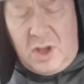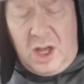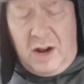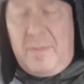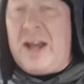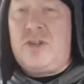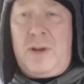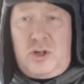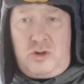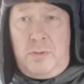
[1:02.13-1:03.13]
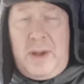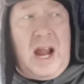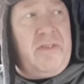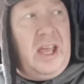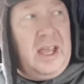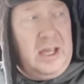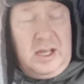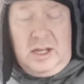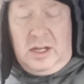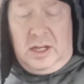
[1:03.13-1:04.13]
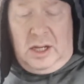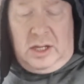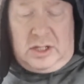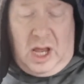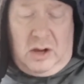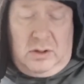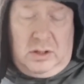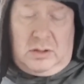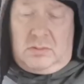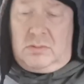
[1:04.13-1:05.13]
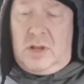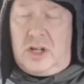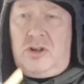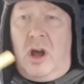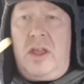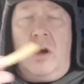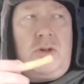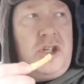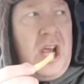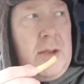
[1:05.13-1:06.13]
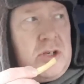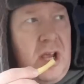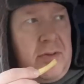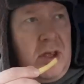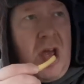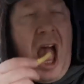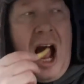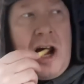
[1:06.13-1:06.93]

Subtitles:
And I've made a special trip out of here. So, let's try the old chip. See if the...